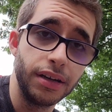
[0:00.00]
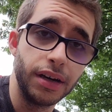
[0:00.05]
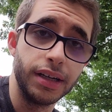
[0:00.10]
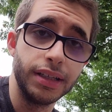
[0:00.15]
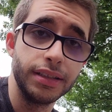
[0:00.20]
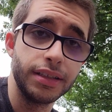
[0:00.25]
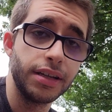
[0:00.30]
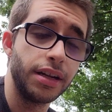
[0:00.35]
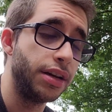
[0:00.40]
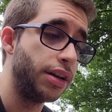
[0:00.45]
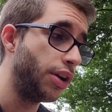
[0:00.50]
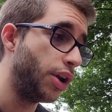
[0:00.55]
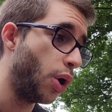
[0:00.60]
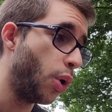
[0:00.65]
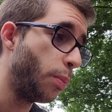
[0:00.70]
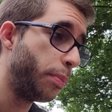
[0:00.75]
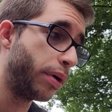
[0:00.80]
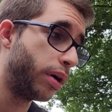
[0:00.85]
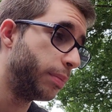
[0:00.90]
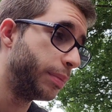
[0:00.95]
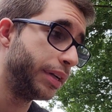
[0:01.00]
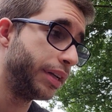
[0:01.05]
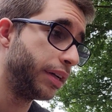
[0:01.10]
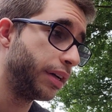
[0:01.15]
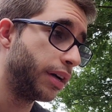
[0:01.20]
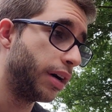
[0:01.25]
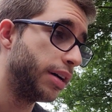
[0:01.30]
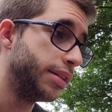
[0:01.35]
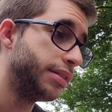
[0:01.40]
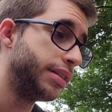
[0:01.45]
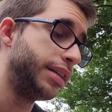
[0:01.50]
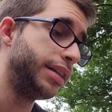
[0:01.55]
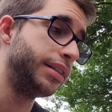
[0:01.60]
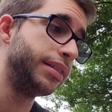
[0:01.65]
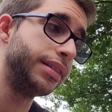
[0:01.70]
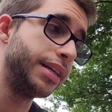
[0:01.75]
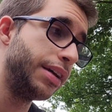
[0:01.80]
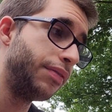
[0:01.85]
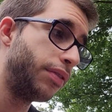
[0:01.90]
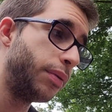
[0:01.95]
content and no permanent content
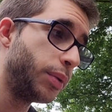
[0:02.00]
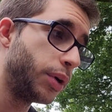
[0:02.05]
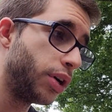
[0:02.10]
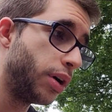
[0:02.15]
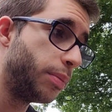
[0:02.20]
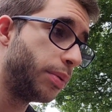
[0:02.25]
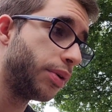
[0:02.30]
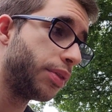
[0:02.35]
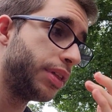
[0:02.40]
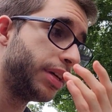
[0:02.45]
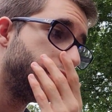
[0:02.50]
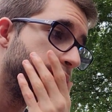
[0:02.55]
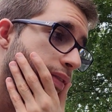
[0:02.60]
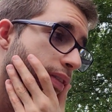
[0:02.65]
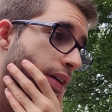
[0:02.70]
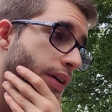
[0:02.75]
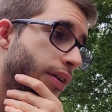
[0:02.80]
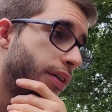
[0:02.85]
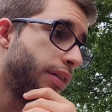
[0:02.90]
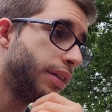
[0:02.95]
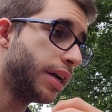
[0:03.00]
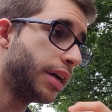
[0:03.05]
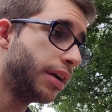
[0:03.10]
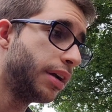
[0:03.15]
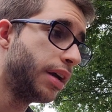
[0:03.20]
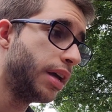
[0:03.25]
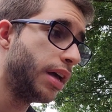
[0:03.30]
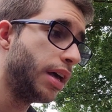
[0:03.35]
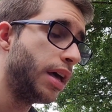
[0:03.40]
aside from a couple things here and there.